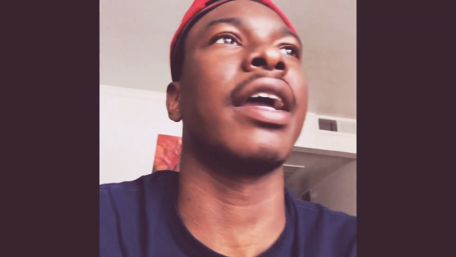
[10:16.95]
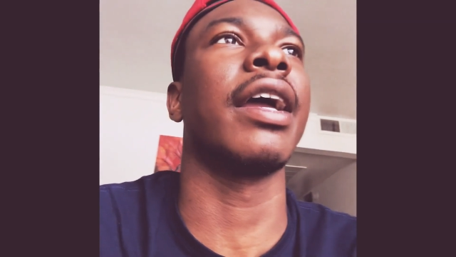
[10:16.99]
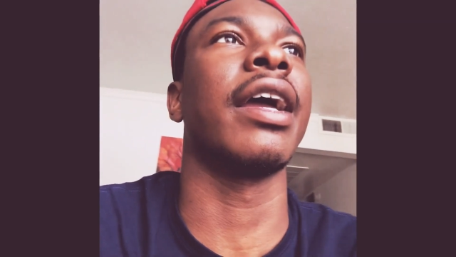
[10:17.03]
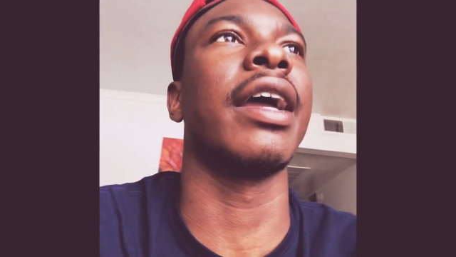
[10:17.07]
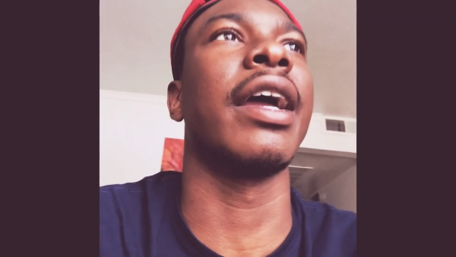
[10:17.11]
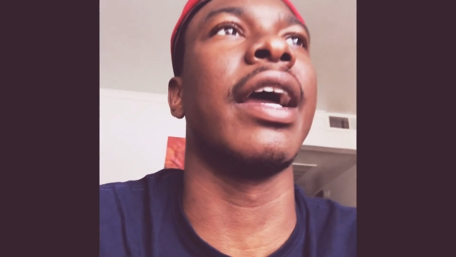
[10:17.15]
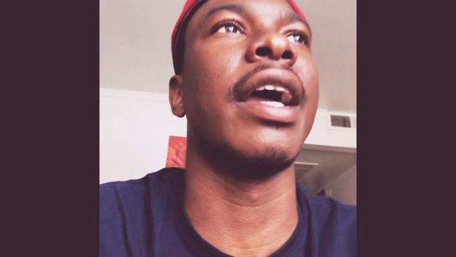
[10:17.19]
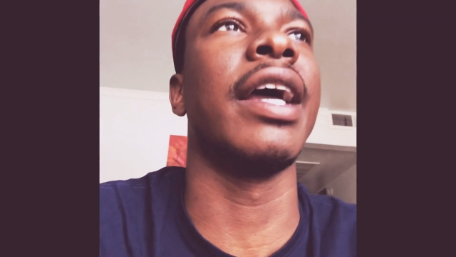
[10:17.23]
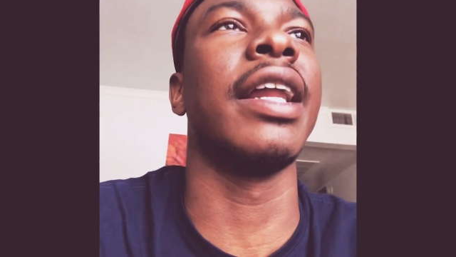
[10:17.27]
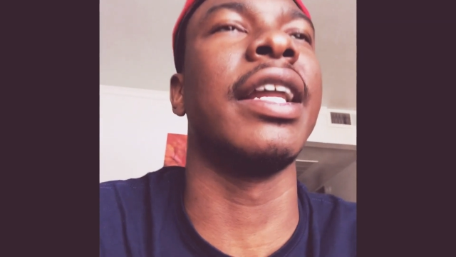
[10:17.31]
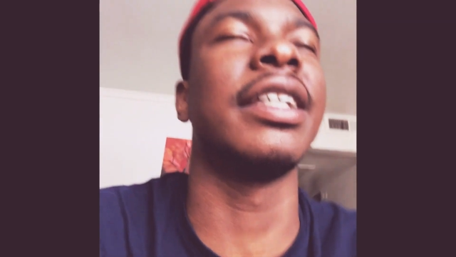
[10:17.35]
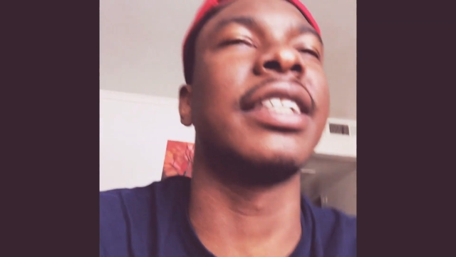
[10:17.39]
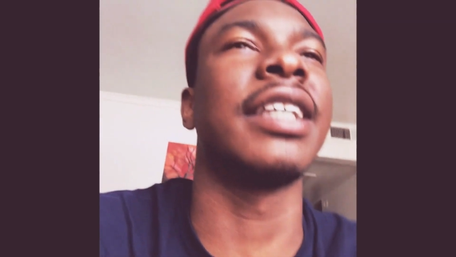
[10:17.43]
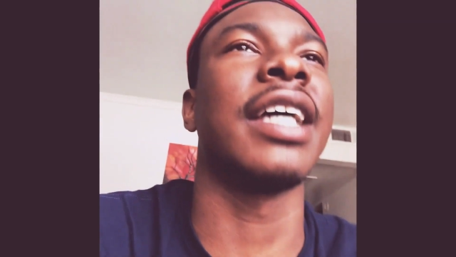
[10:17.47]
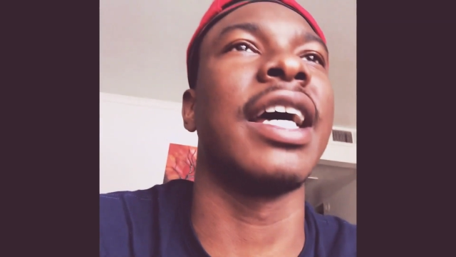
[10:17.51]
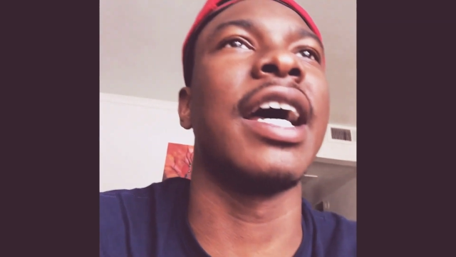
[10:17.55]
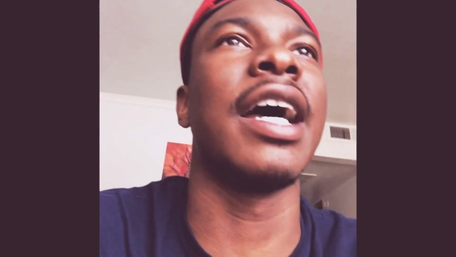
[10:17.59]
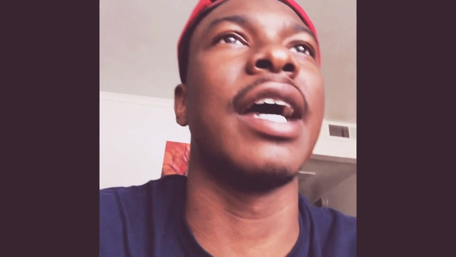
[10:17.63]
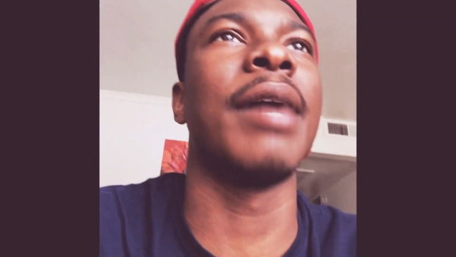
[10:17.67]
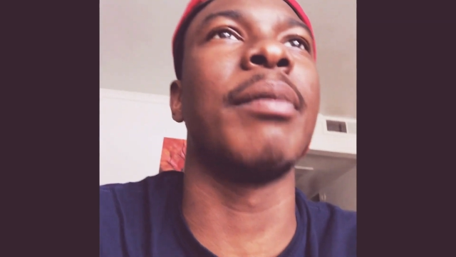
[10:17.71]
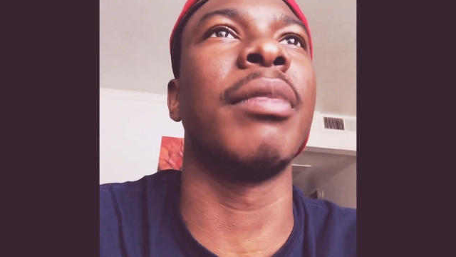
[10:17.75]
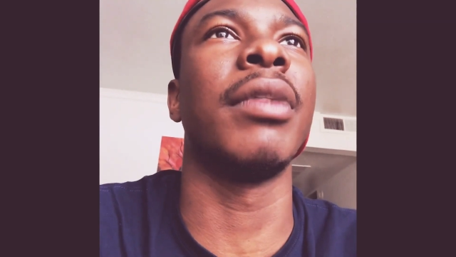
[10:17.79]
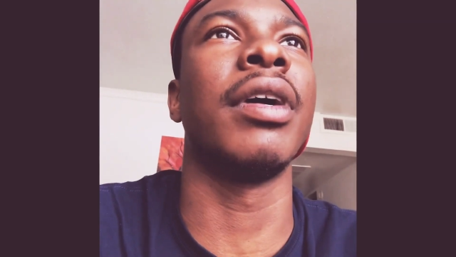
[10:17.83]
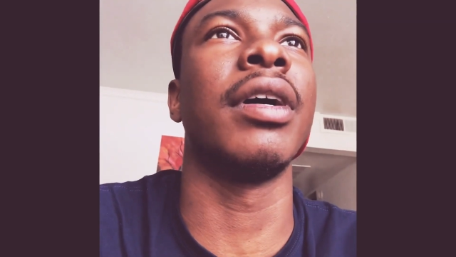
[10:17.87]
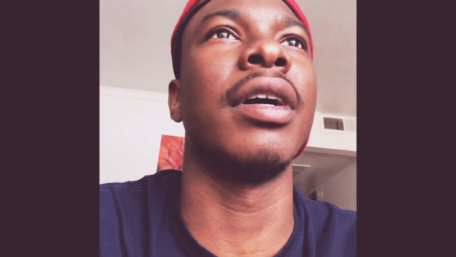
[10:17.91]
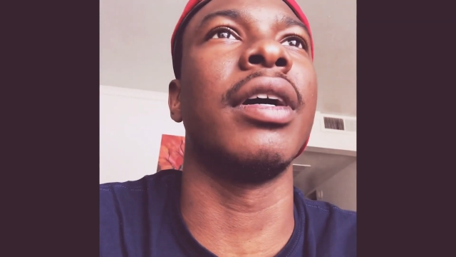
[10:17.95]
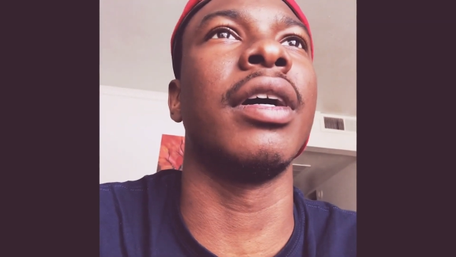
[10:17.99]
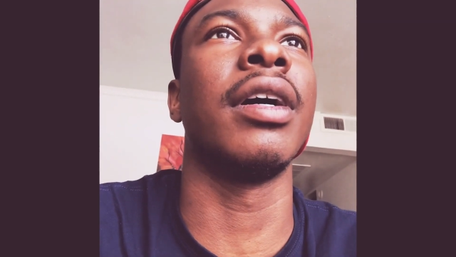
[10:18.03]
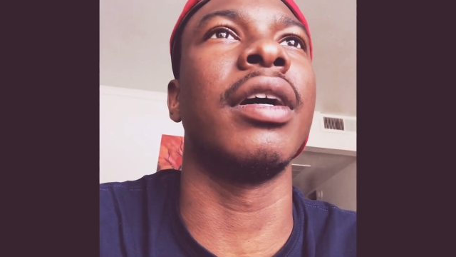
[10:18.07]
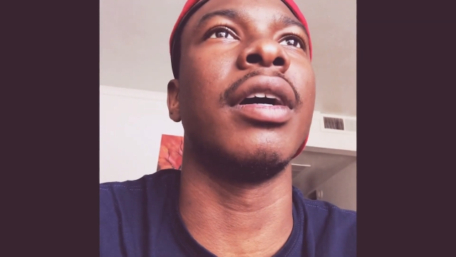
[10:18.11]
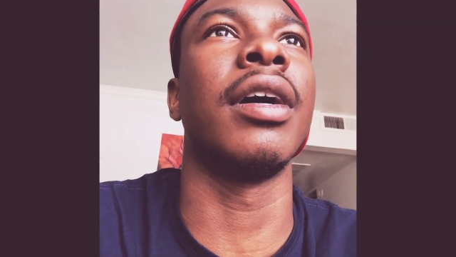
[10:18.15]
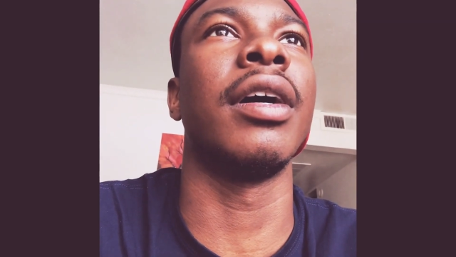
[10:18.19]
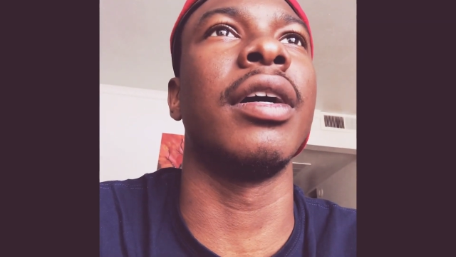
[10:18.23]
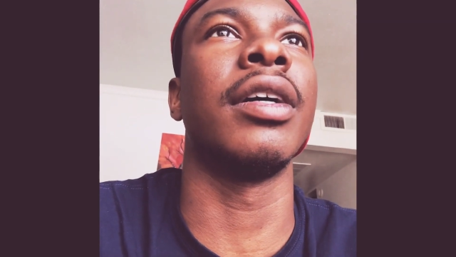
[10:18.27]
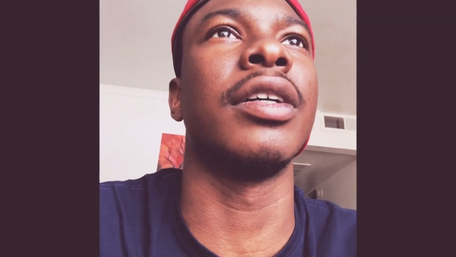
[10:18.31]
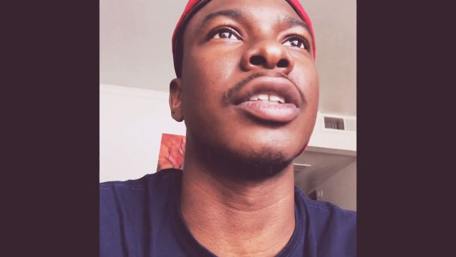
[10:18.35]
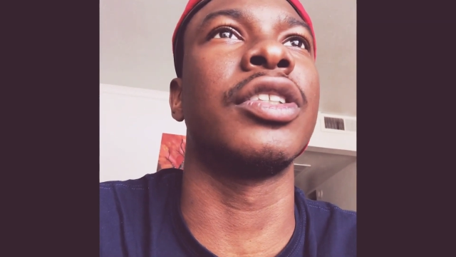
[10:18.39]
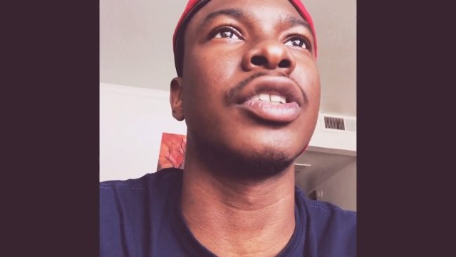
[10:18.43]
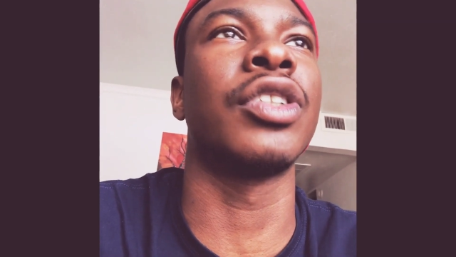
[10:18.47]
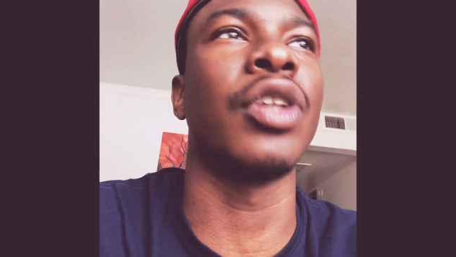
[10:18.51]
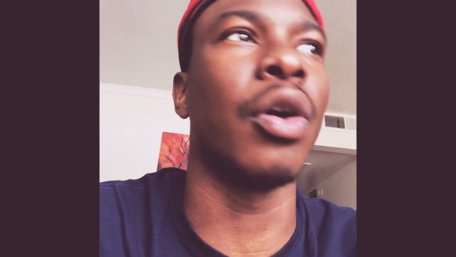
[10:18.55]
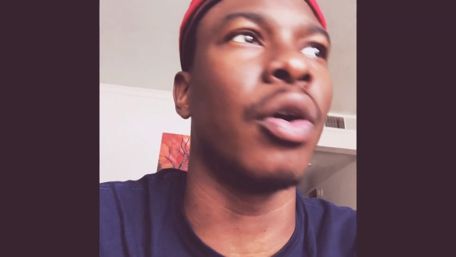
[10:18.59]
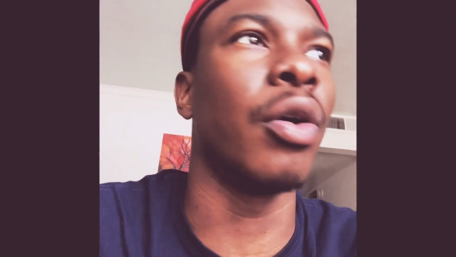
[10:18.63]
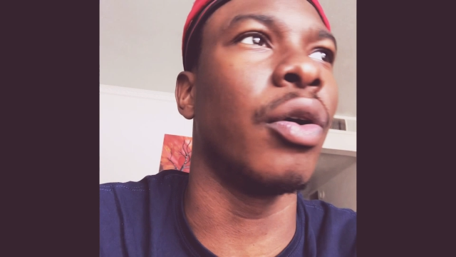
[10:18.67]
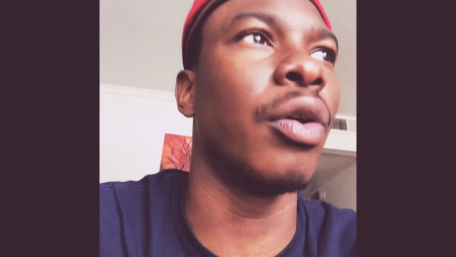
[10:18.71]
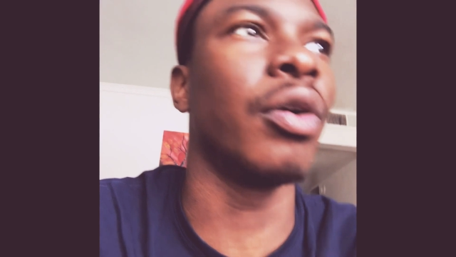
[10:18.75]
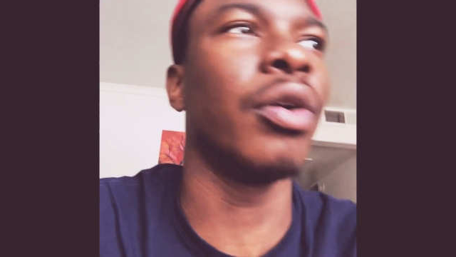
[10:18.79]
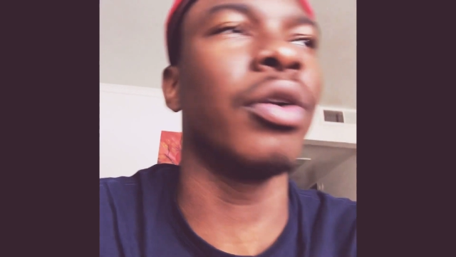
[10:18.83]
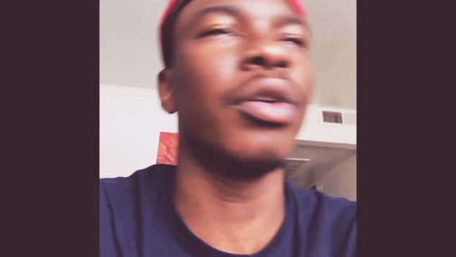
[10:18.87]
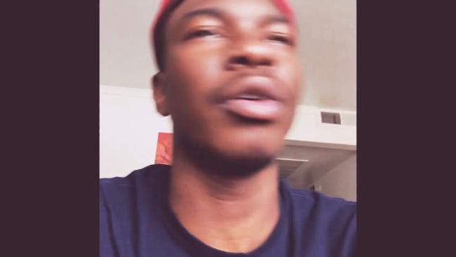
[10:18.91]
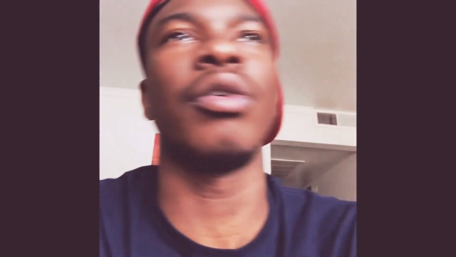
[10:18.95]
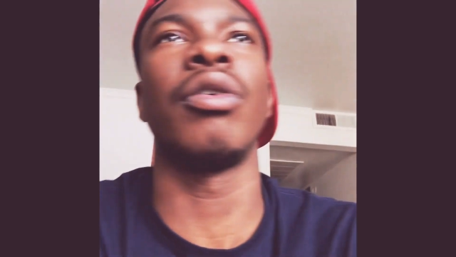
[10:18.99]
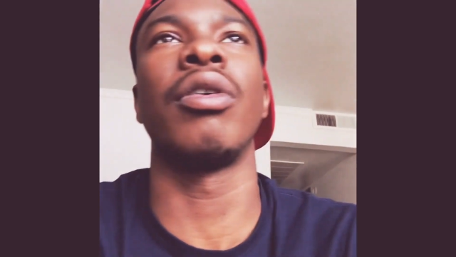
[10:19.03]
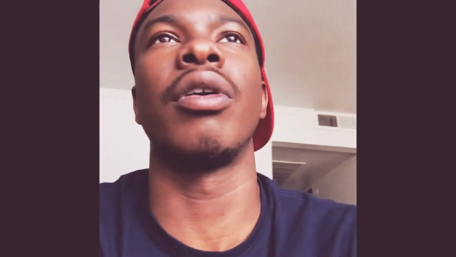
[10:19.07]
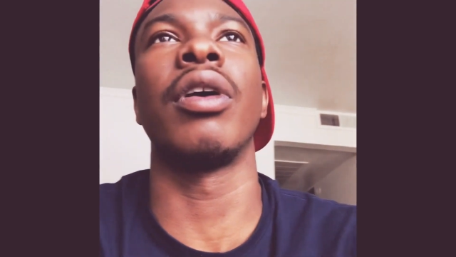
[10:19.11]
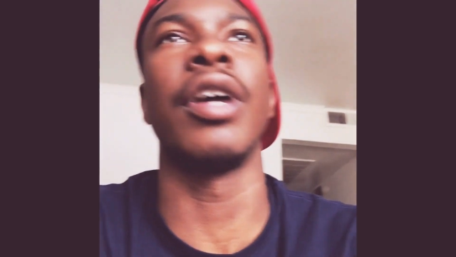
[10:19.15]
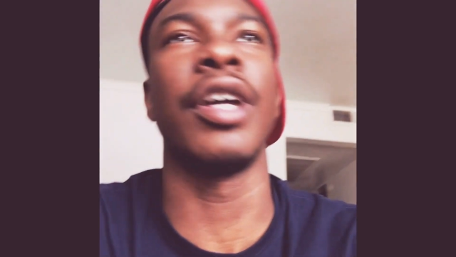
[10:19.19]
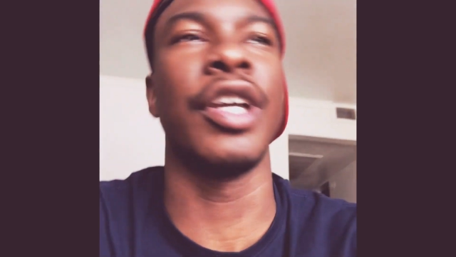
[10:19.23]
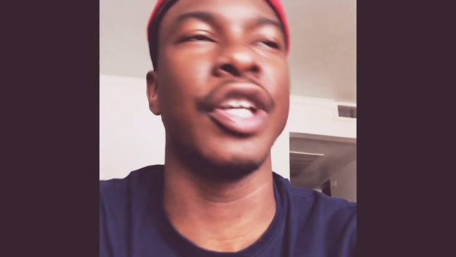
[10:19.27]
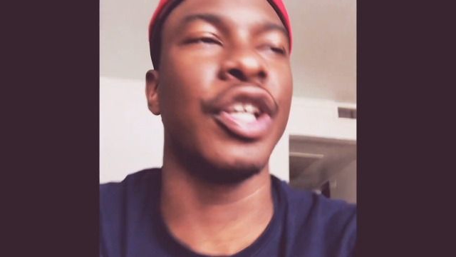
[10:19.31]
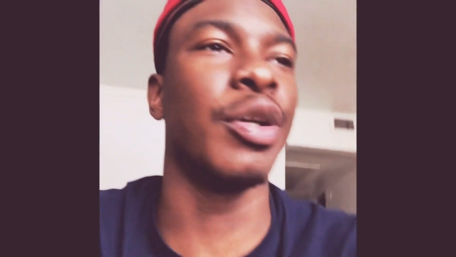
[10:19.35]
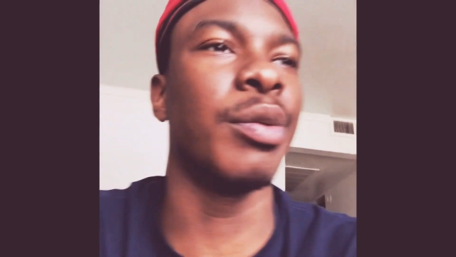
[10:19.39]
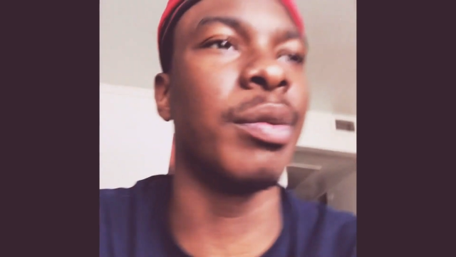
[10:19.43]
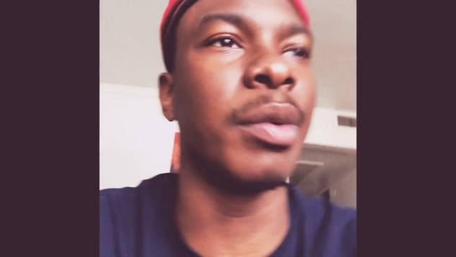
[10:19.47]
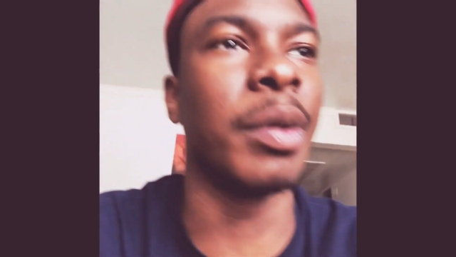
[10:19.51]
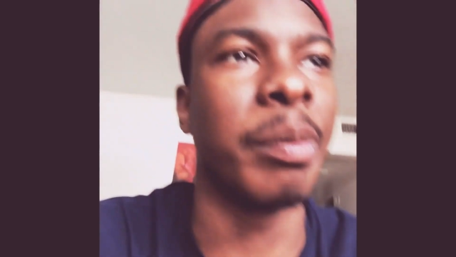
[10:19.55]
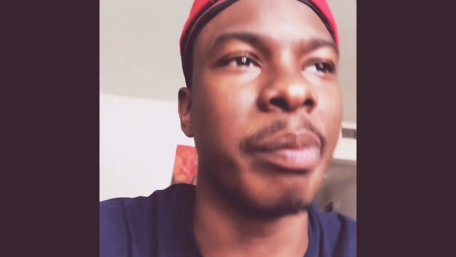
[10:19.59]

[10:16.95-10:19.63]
anytime a soul or a human